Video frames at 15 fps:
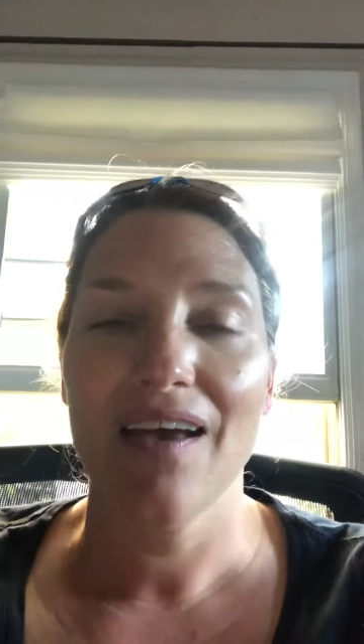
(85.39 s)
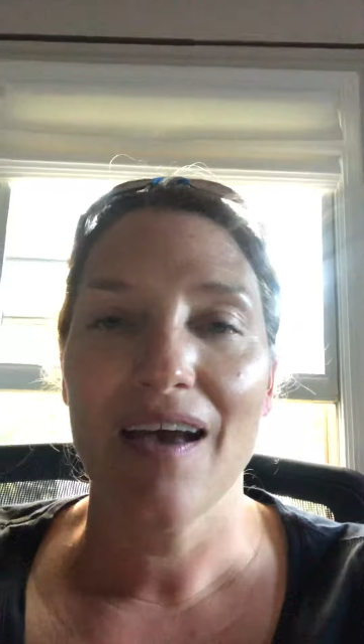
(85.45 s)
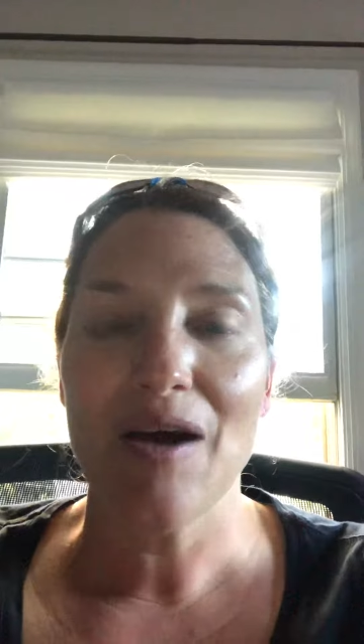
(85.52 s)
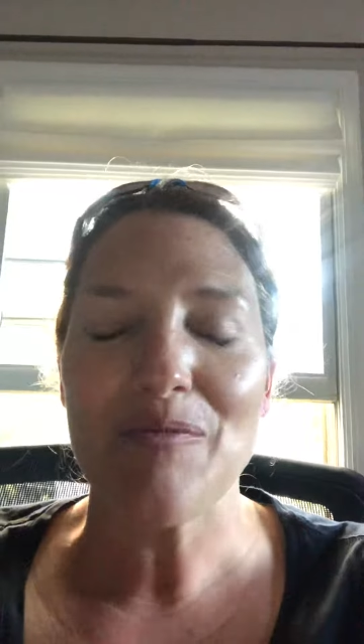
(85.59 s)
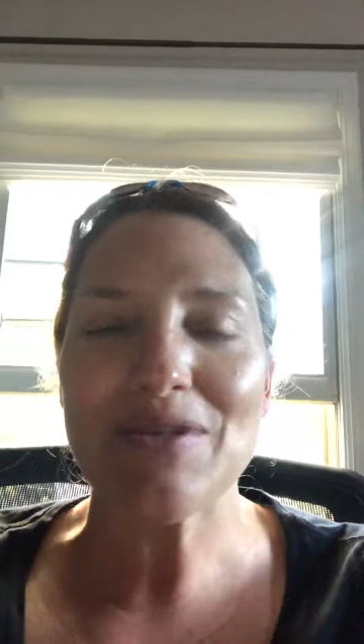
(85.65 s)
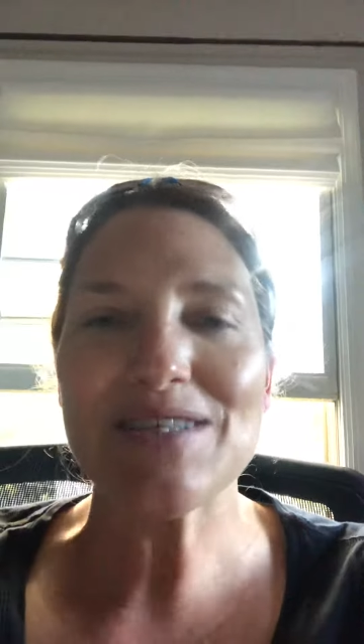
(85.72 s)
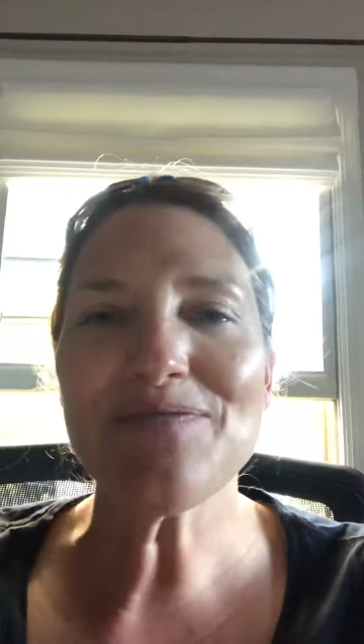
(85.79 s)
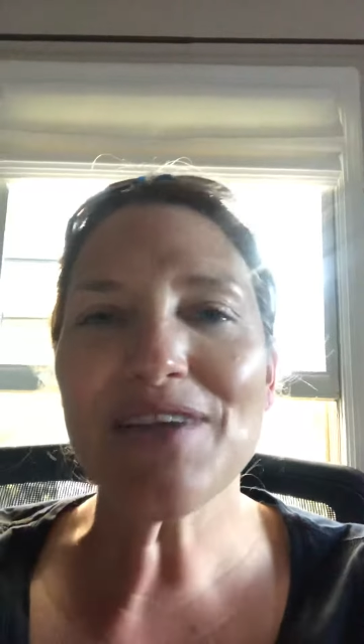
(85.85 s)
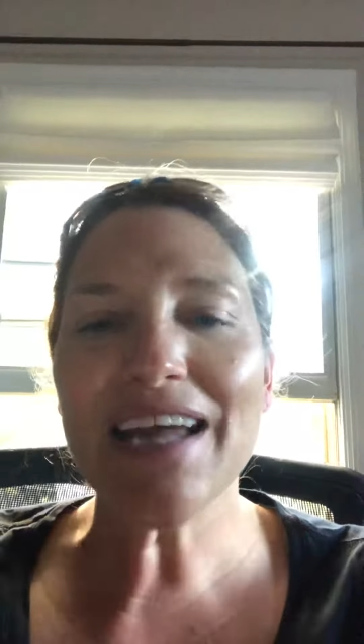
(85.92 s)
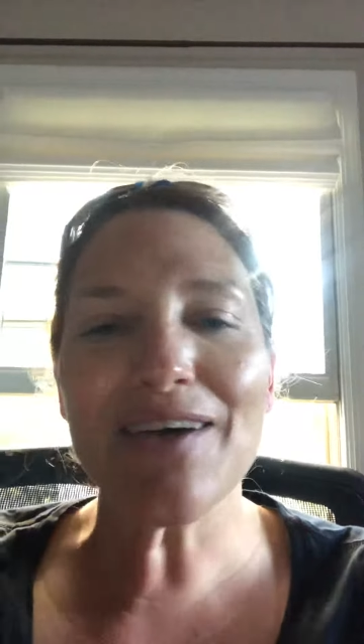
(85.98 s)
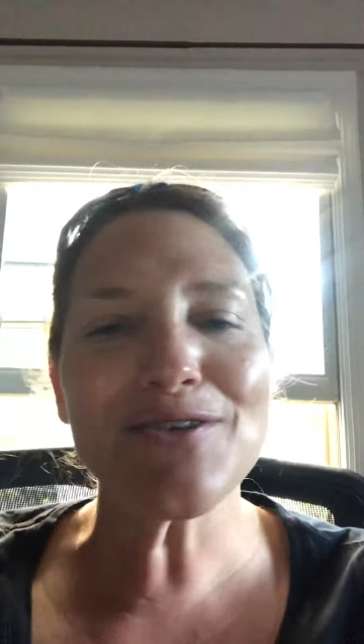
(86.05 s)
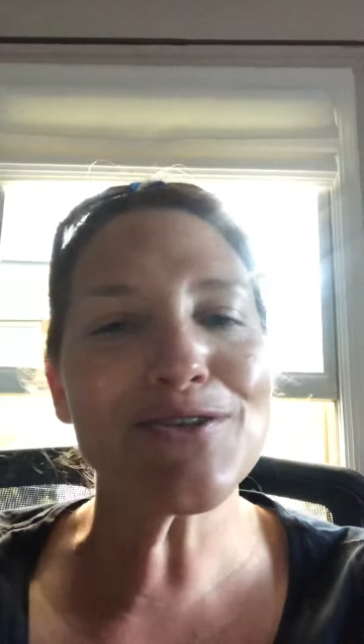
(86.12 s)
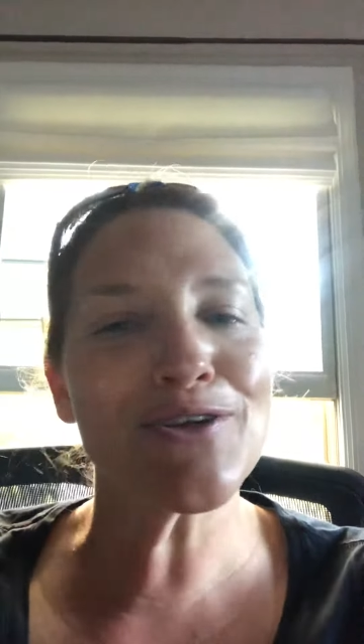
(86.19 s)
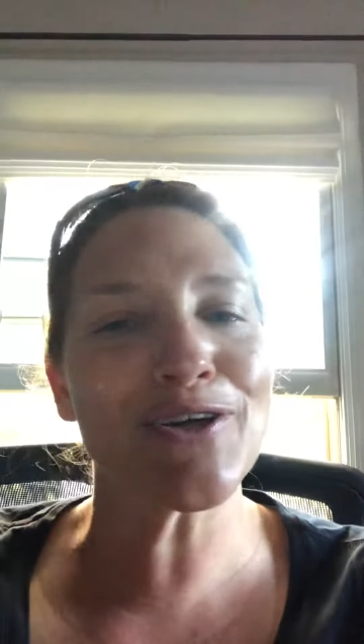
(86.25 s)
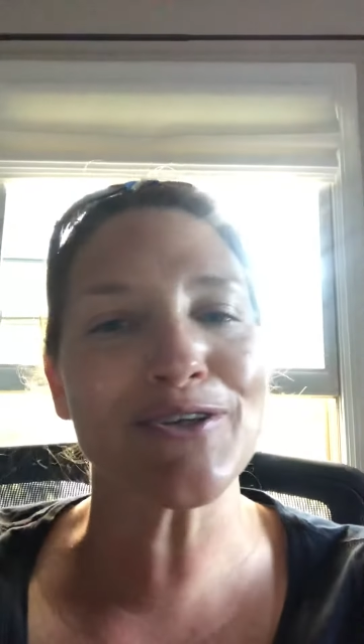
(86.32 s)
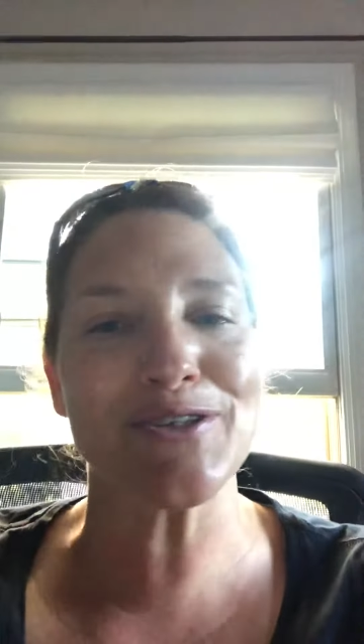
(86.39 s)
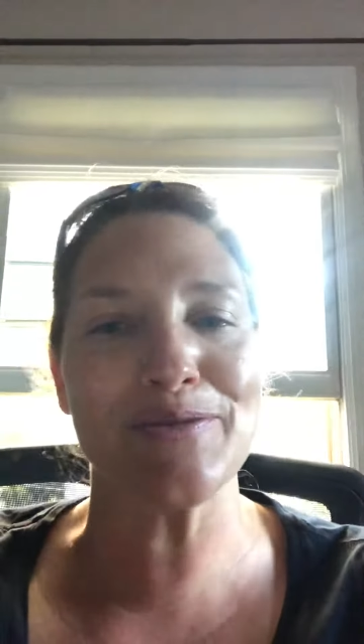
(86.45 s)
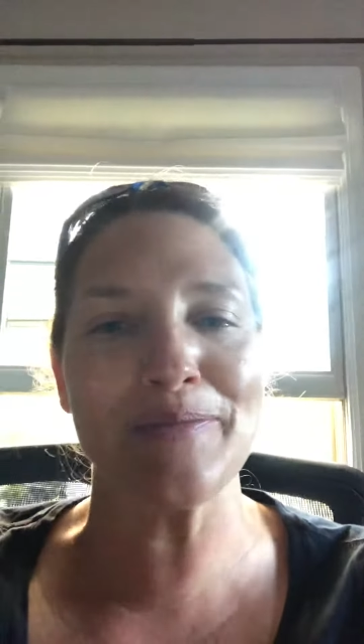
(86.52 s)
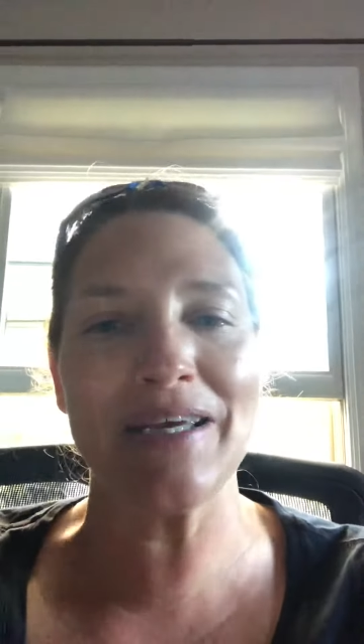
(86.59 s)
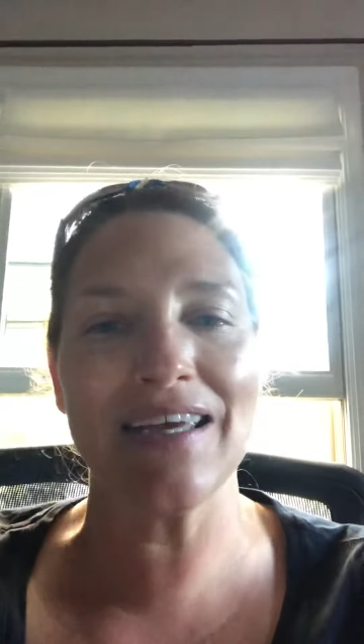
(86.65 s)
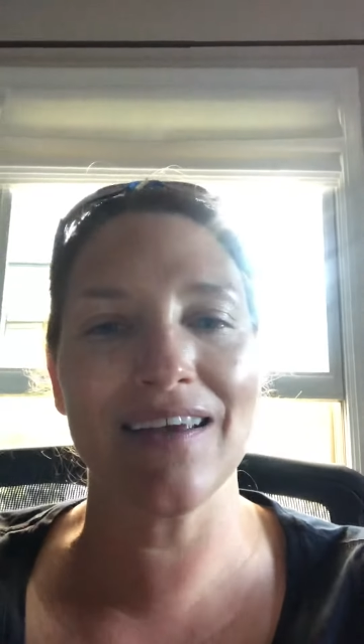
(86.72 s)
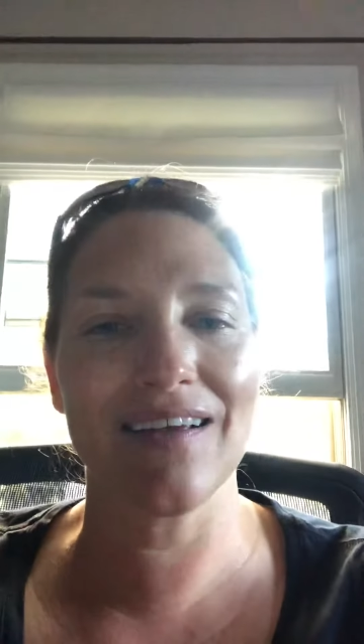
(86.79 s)
But something else occurred to
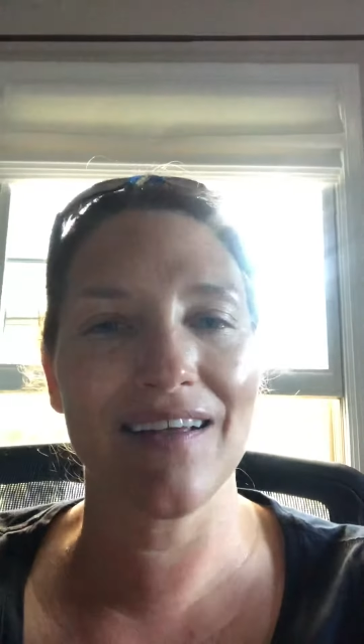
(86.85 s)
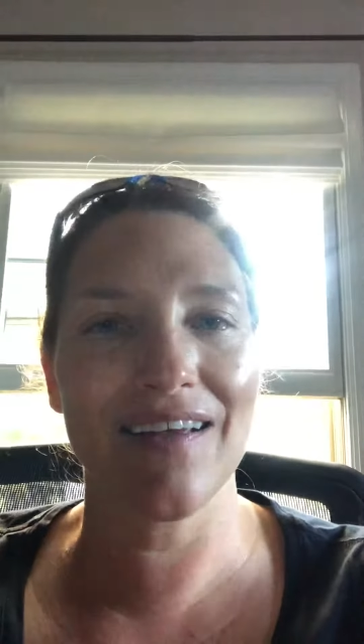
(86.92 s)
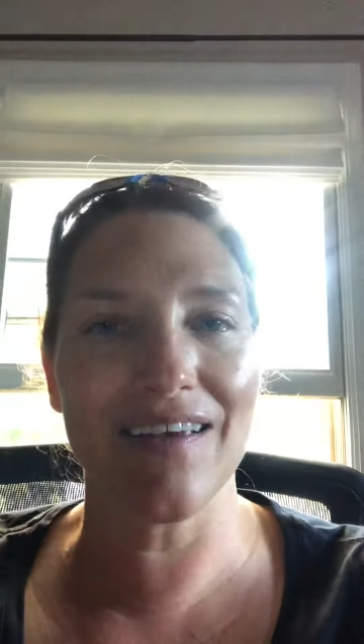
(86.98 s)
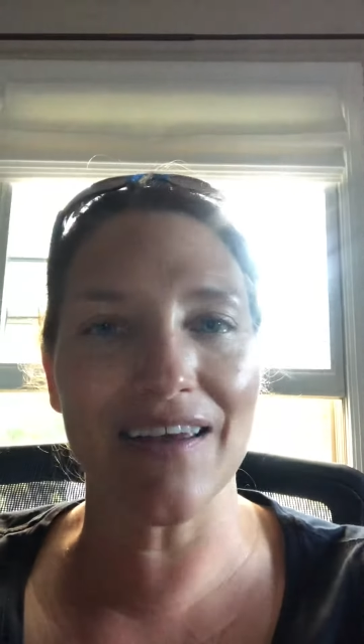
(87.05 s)
me.